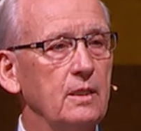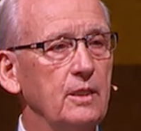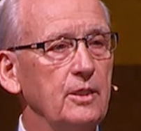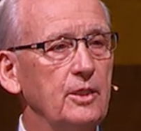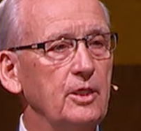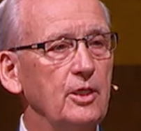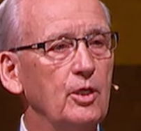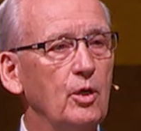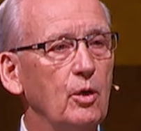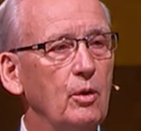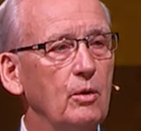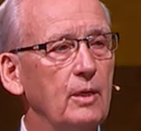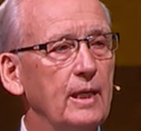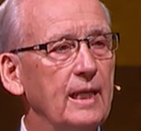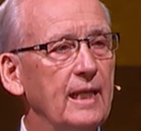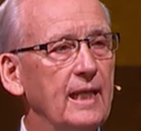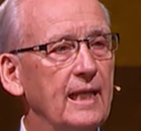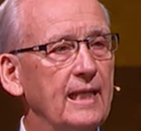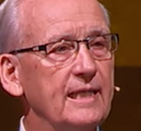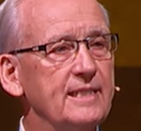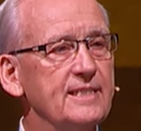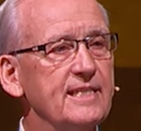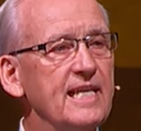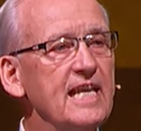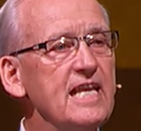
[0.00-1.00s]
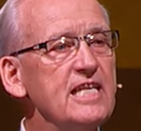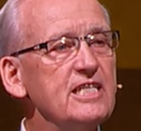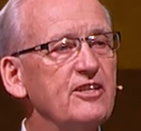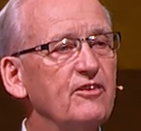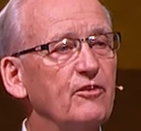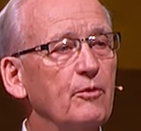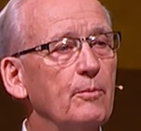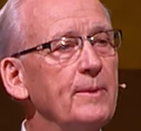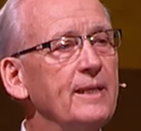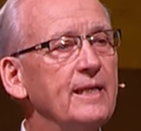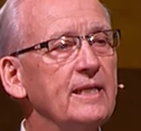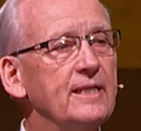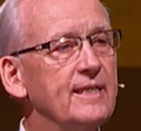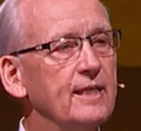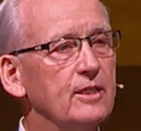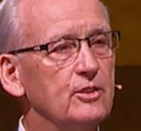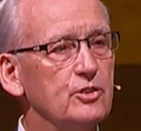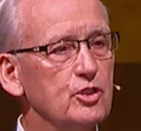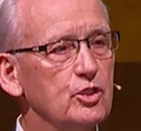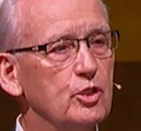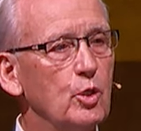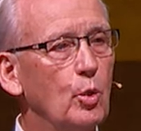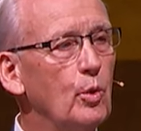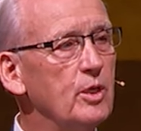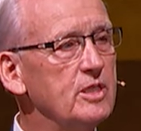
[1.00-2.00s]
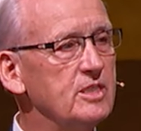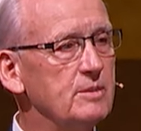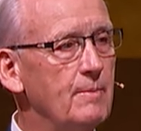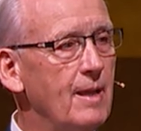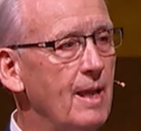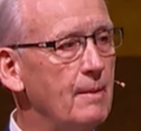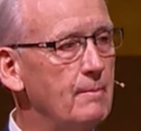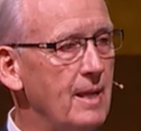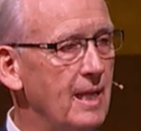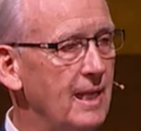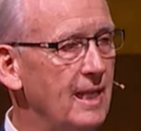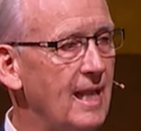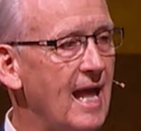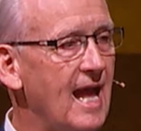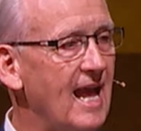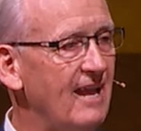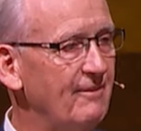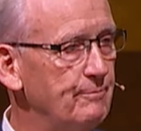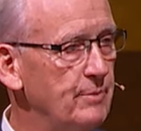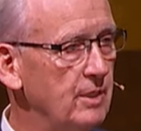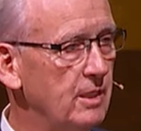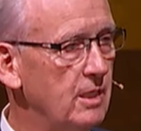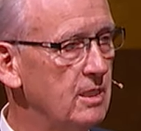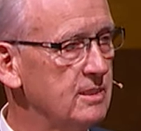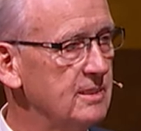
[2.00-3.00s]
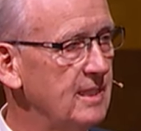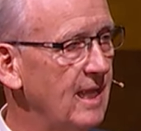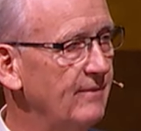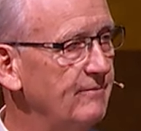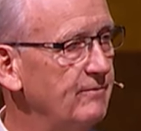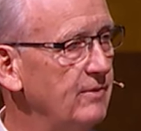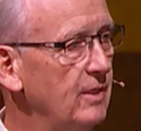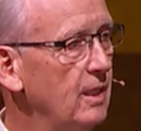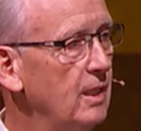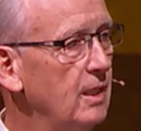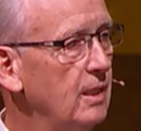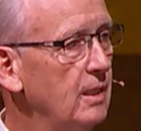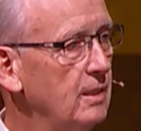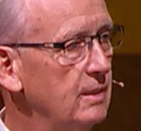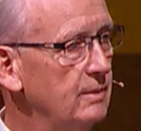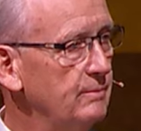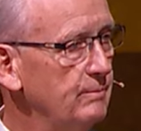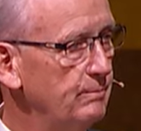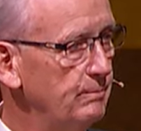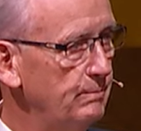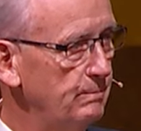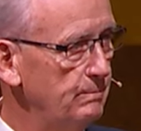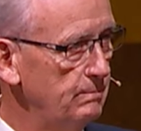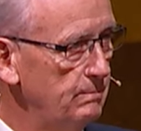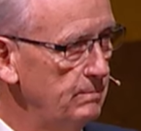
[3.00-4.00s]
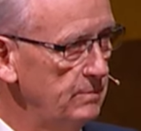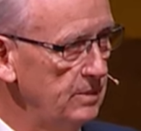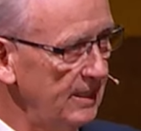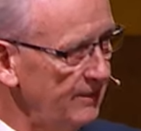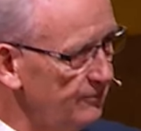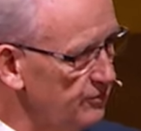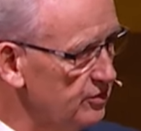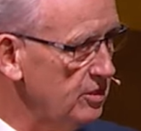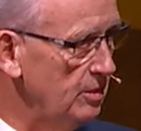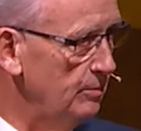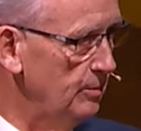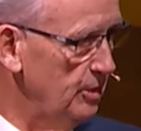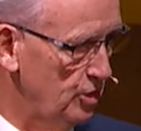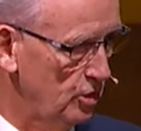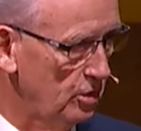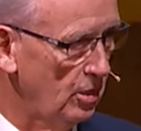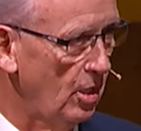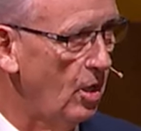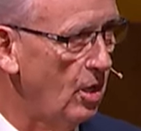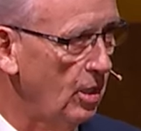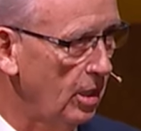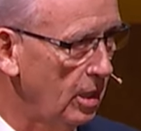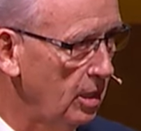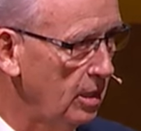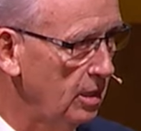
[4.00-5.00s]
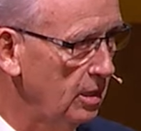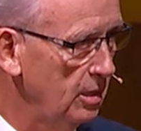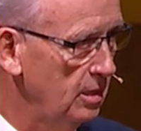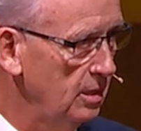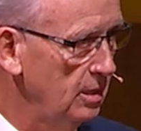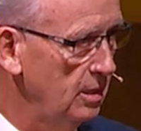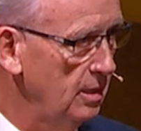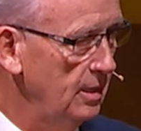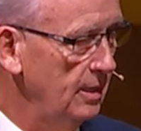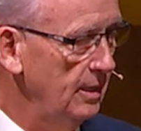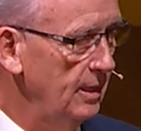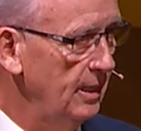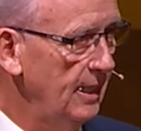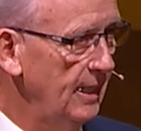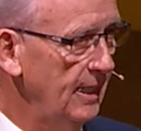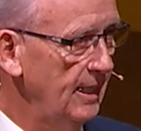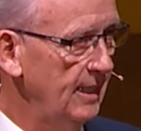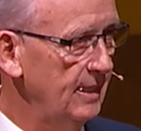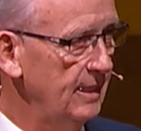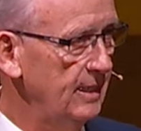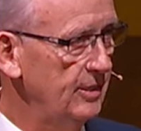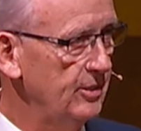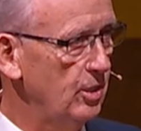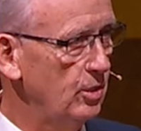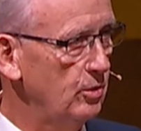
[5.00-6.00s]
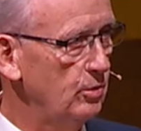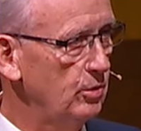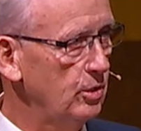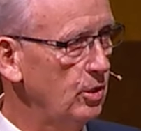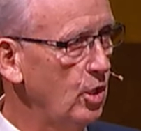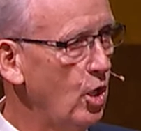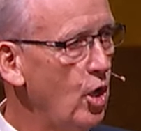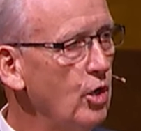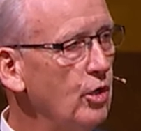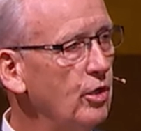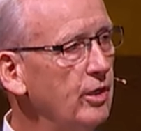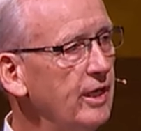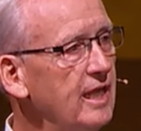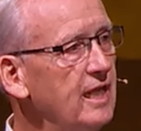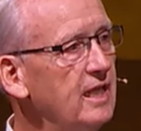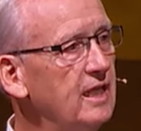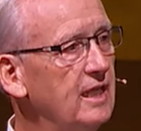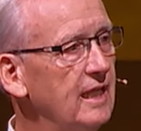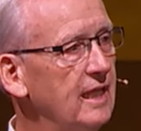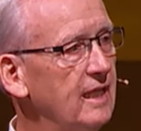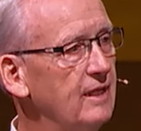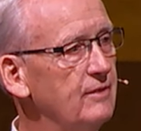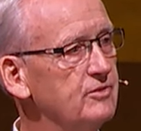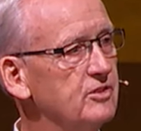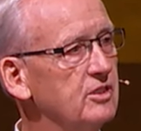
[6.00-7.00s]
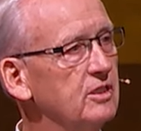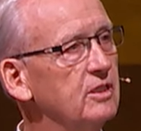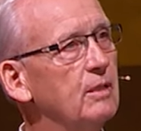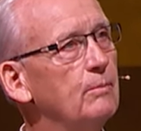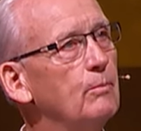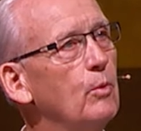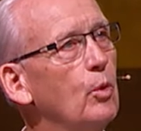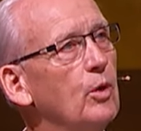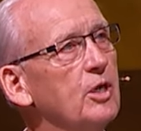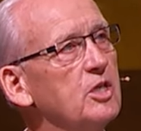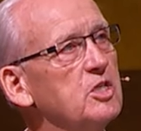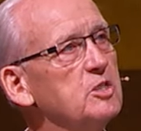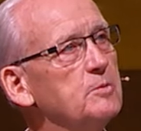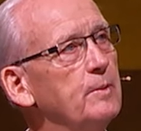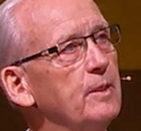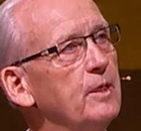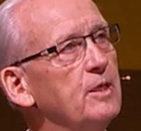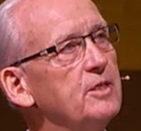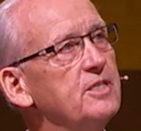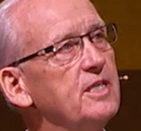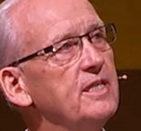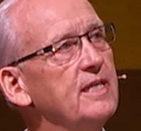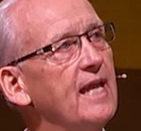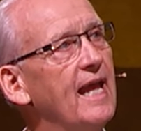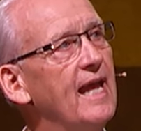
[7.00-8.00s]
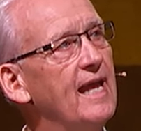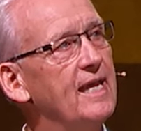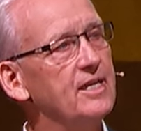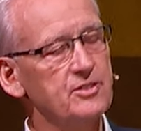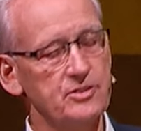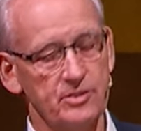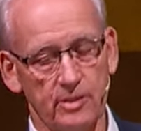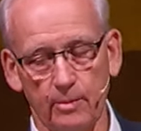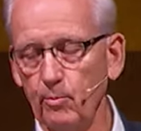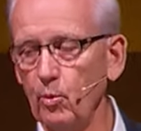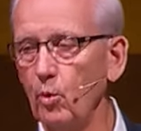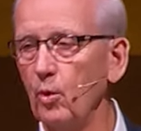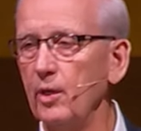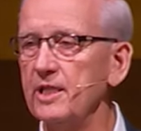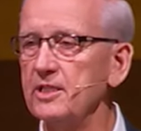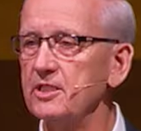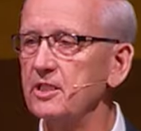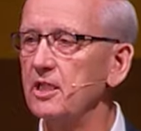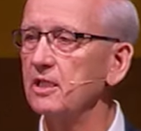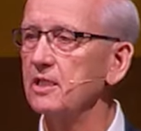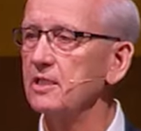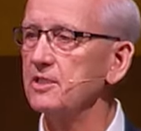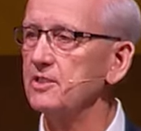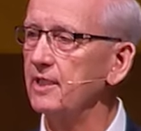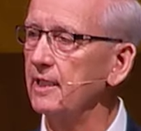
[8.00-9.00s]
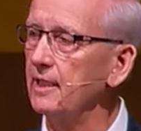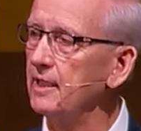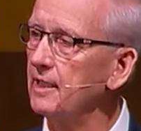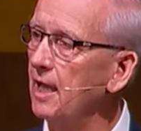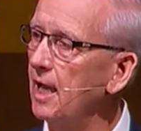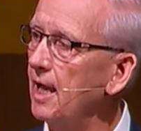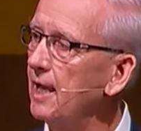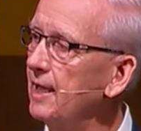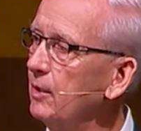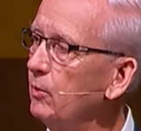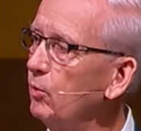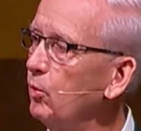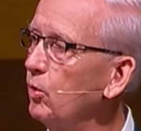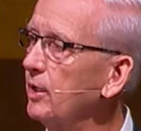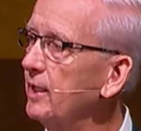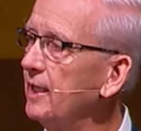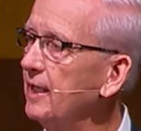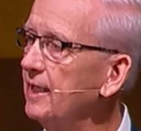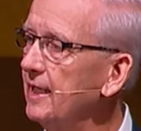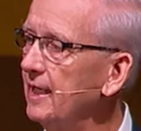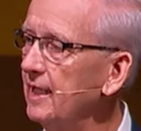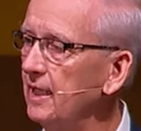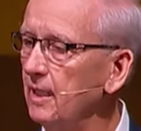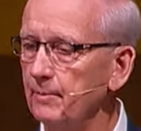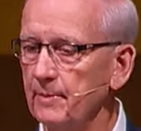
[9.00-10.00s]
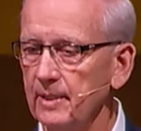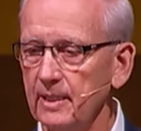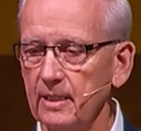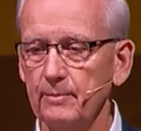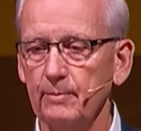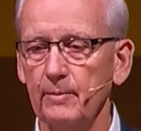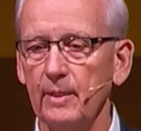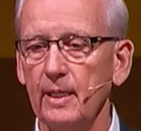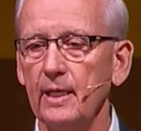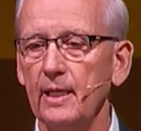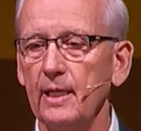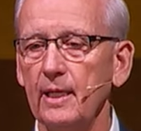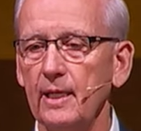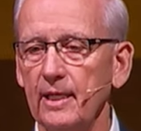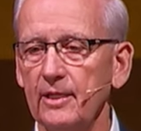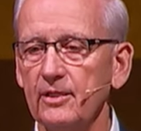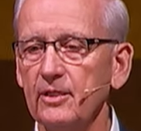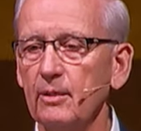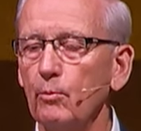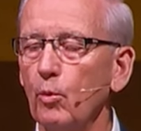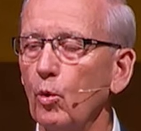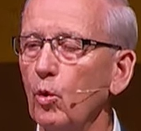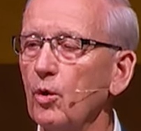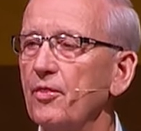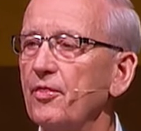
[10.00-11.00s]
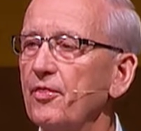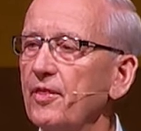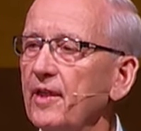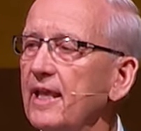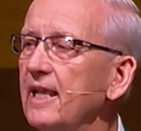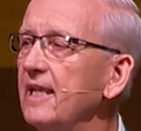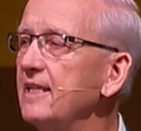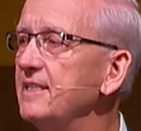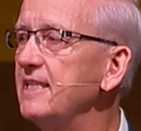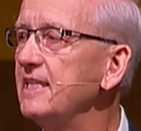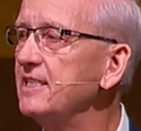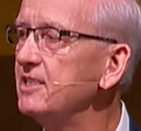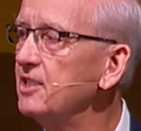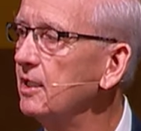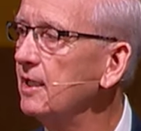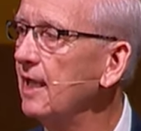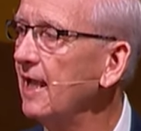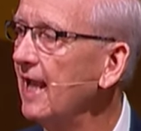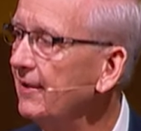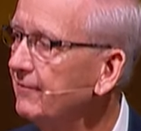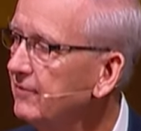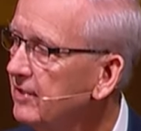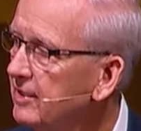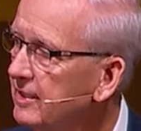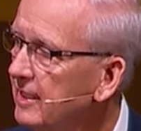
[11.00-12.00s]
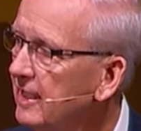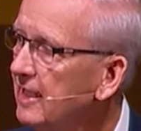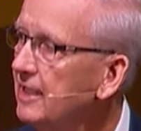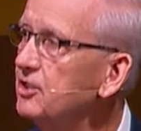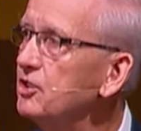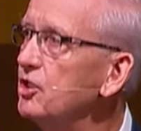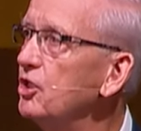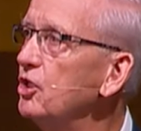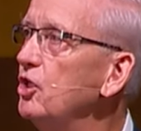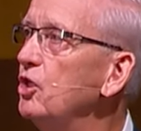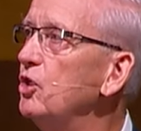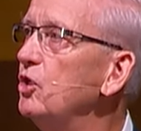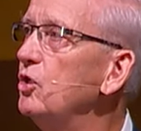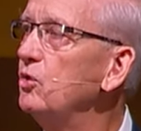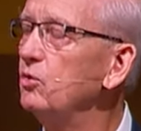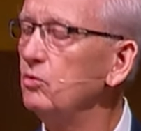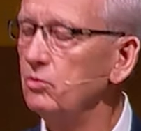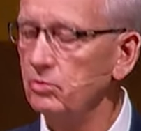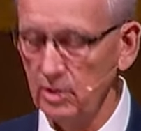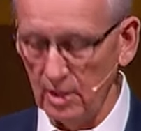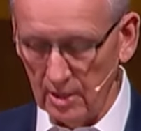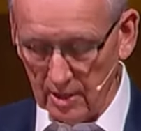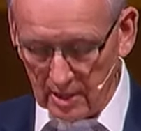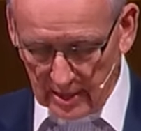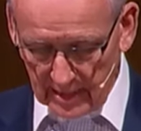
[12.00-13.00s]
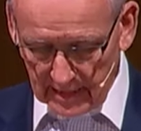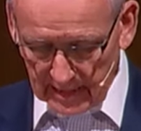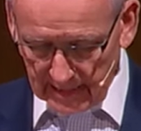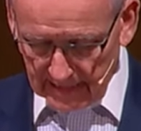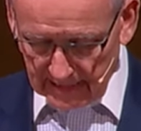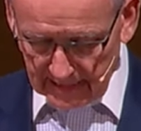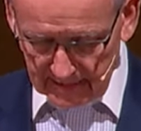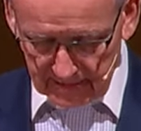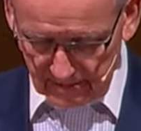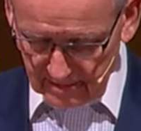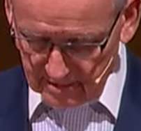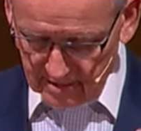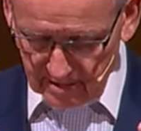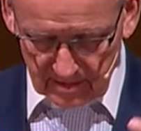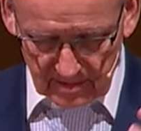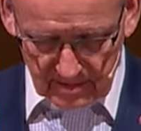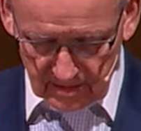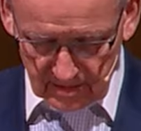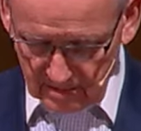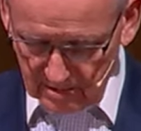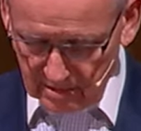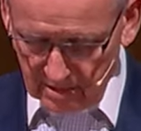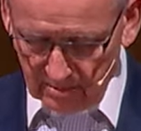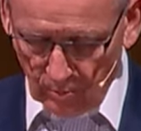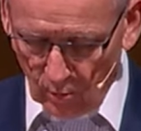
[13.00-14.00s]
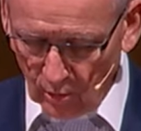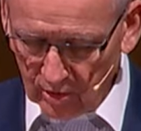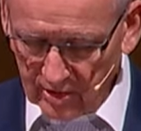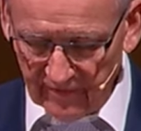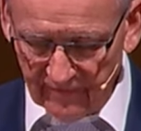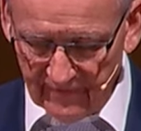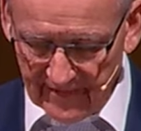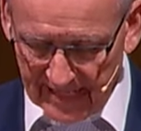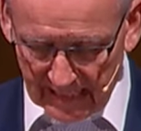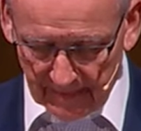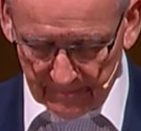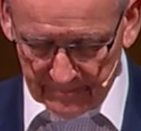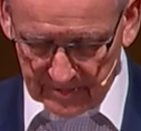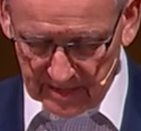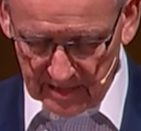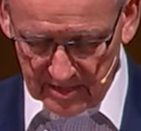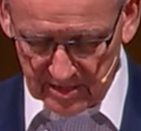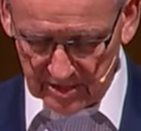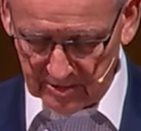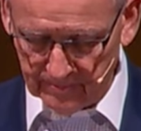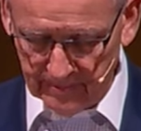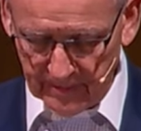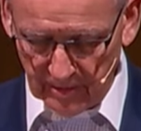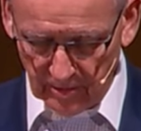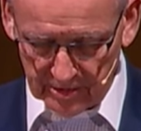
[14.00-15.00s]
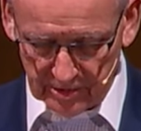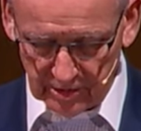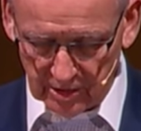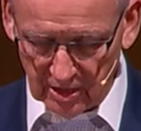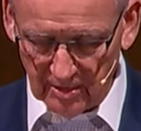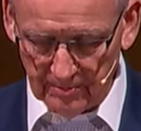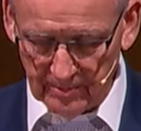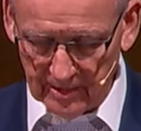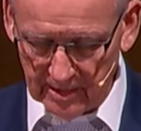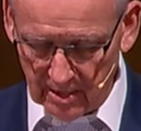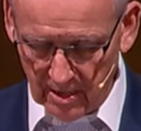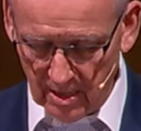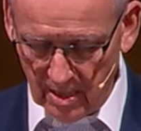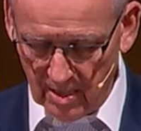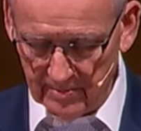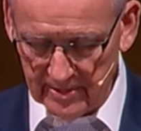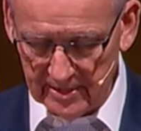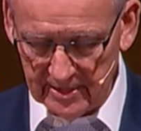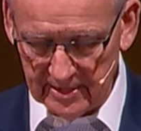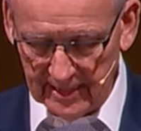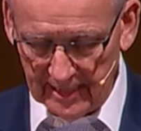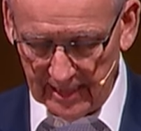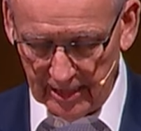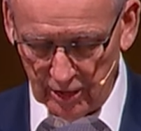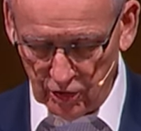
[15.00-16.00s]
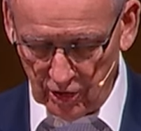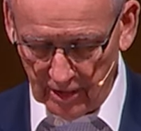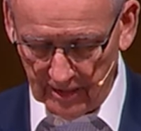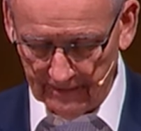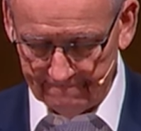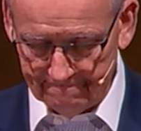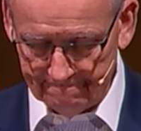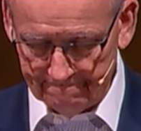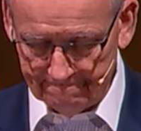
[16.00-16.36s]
You know, it's easy for me to tell stories about my life because I've lived so much longer. And the longer he lives and the more experience he has, the more he's going to see God at work in him and, and the more things he's going to have to teach you and the more developed his spirit's going to become in teaching.